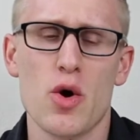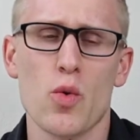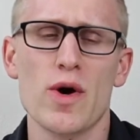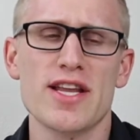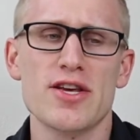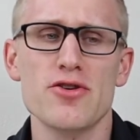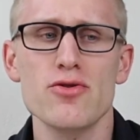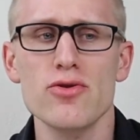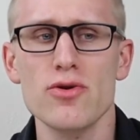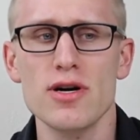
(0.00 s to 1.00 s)
When
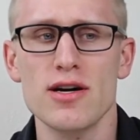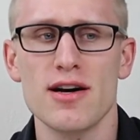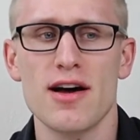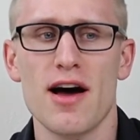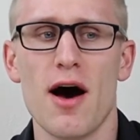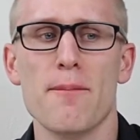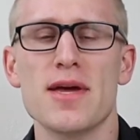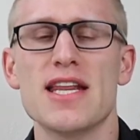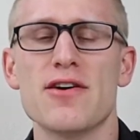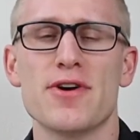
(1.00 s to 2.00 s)
you
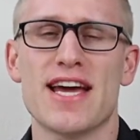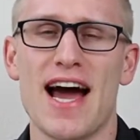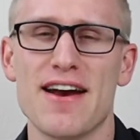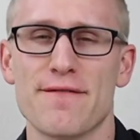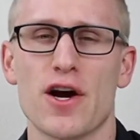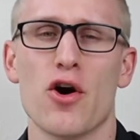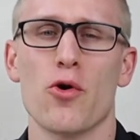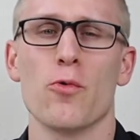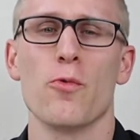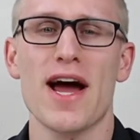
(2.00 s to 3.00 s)
immediately kind of
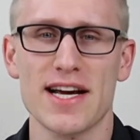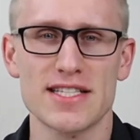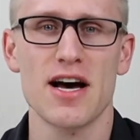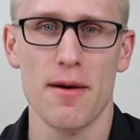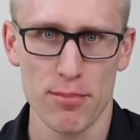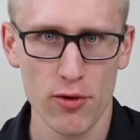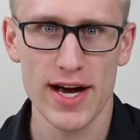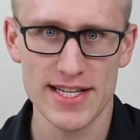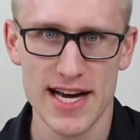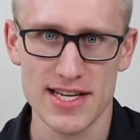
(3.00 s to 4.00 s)
correct a
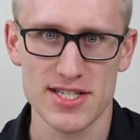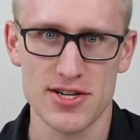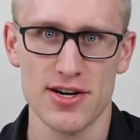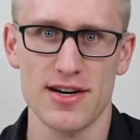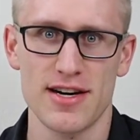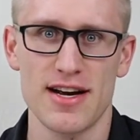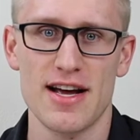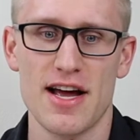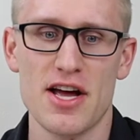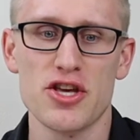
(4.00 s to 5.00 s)
playtester,
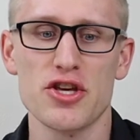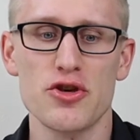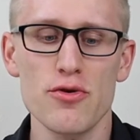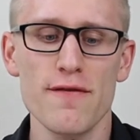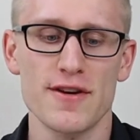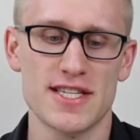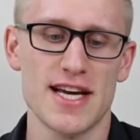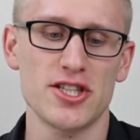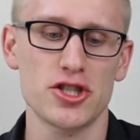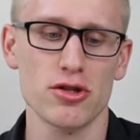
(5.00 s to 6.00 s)
you have
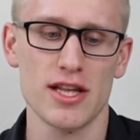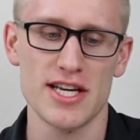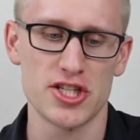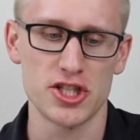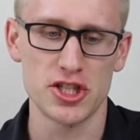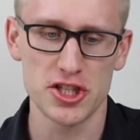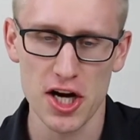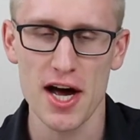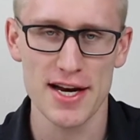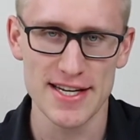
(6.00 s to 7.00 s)
essentially
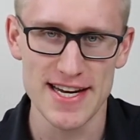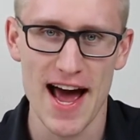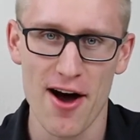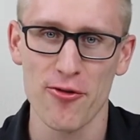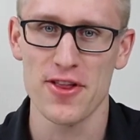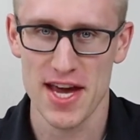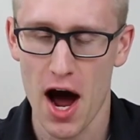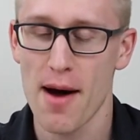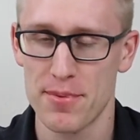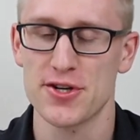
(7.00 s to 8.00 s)
shut down the
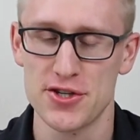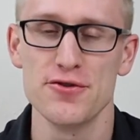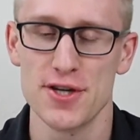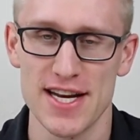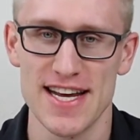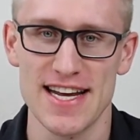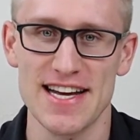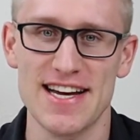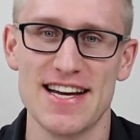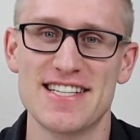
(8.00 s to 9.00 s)

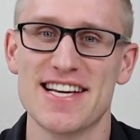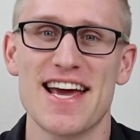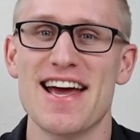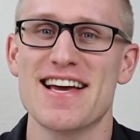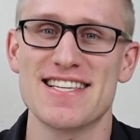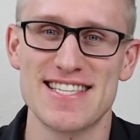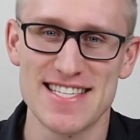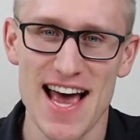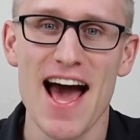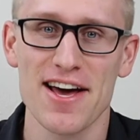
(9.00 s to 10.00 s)
opportunity to get
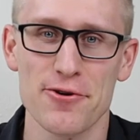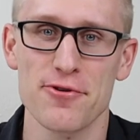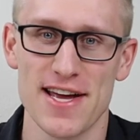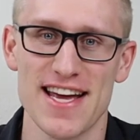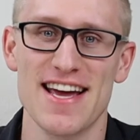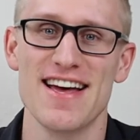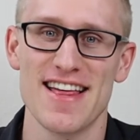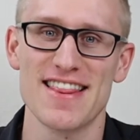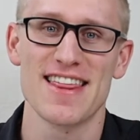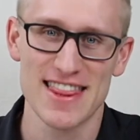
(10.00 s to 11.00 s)
exactly
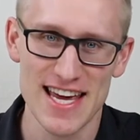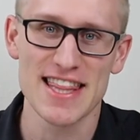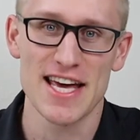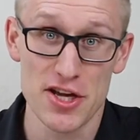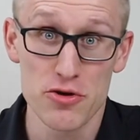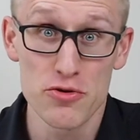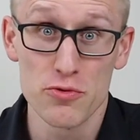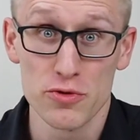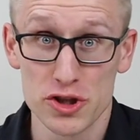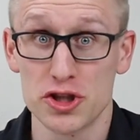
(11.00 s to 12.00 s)
the thing that
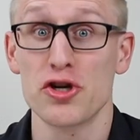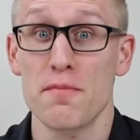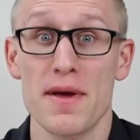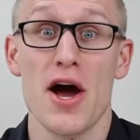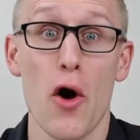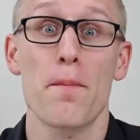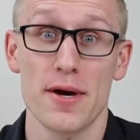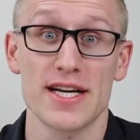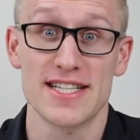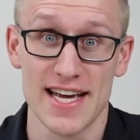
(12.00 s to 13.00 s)
you should be
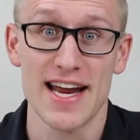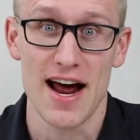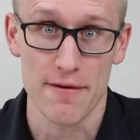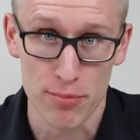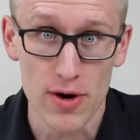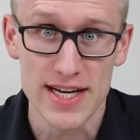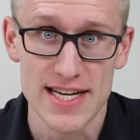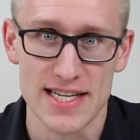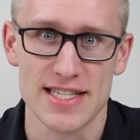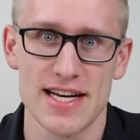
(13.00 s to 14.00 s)
hoping to get out of
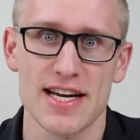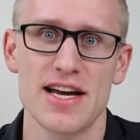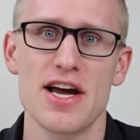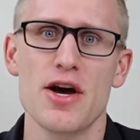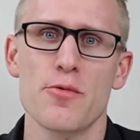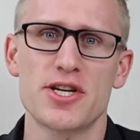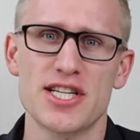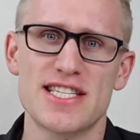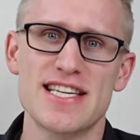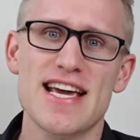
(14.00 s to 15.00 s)
playtesting, which
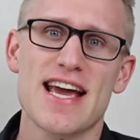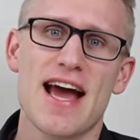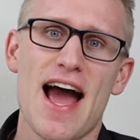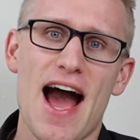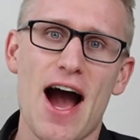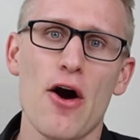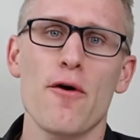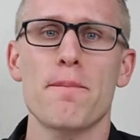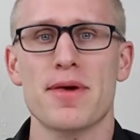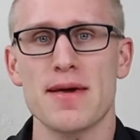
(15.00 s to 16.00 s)
is seeing
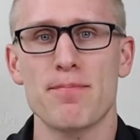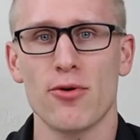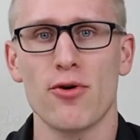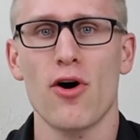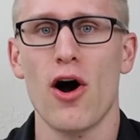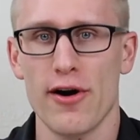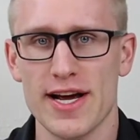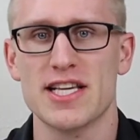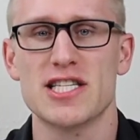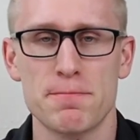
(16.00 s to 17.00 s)
how people are
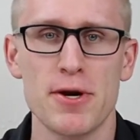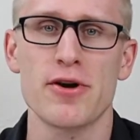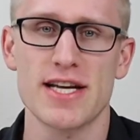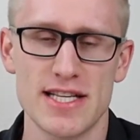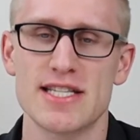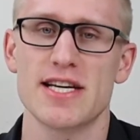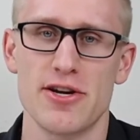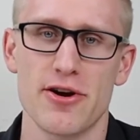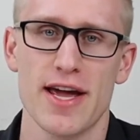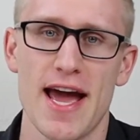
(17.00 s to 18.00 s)
experiencing
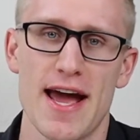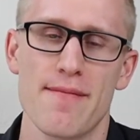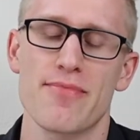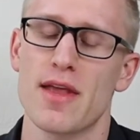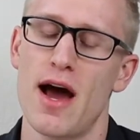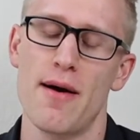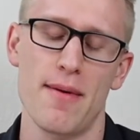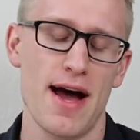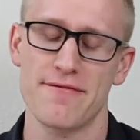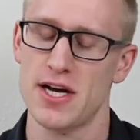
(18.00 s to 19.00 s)
your game.
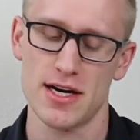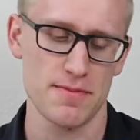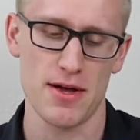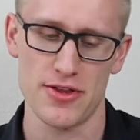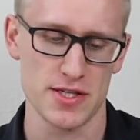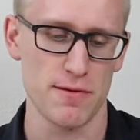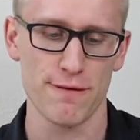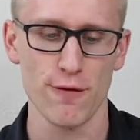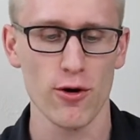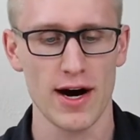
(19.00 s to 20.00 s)
I've talked about this
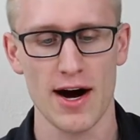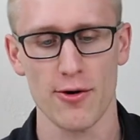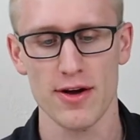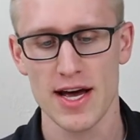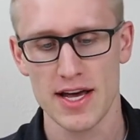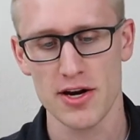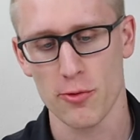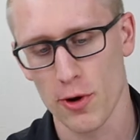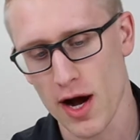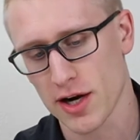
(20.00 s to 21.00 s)
before, how,
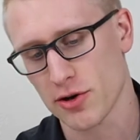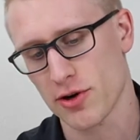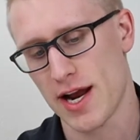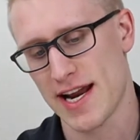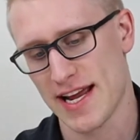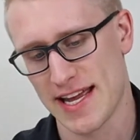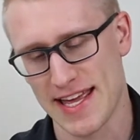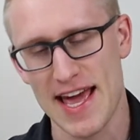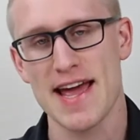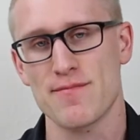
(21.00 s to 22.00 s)
we're not creating
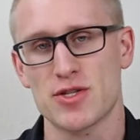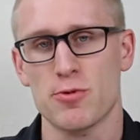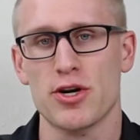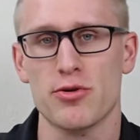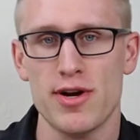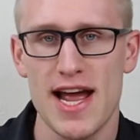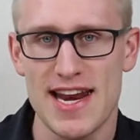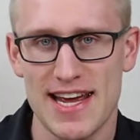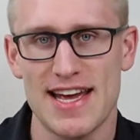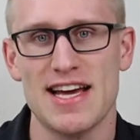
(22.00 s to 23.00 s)
games, we're
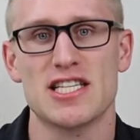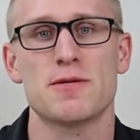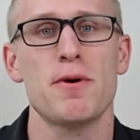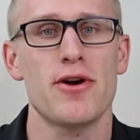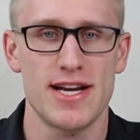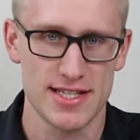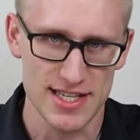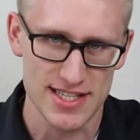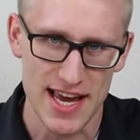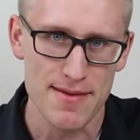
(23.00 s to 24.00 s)
creating
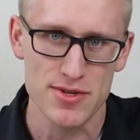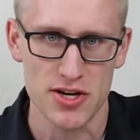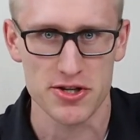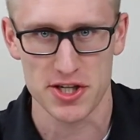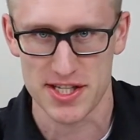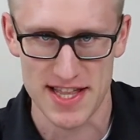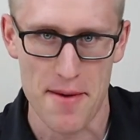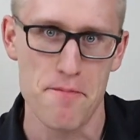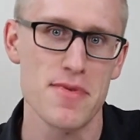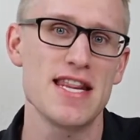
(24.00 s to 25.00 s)
experiences. Games are just the
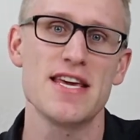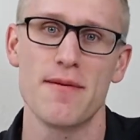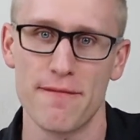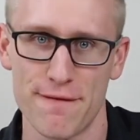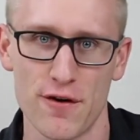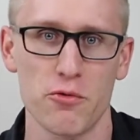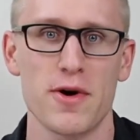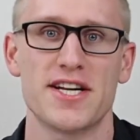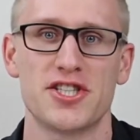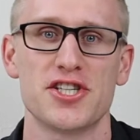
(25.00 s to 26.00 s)
medium for
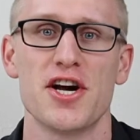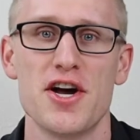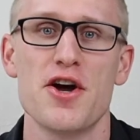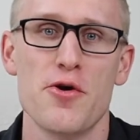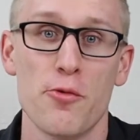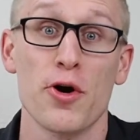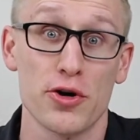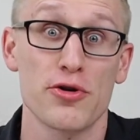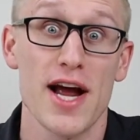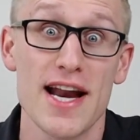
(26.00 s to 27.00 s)
which we're
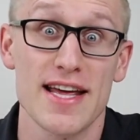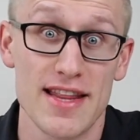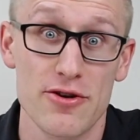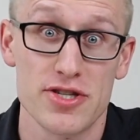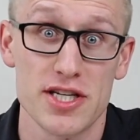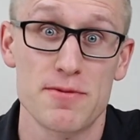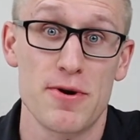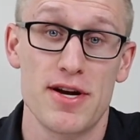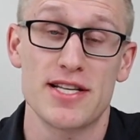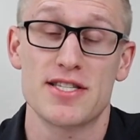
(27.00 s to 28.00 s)
creating those
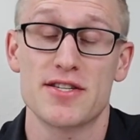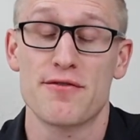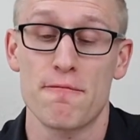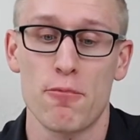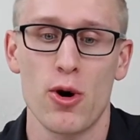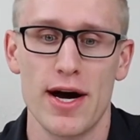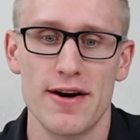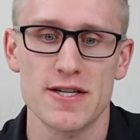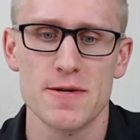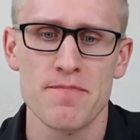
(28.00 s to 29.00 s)
experiences for
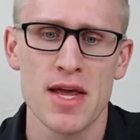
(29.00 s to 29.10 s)
players.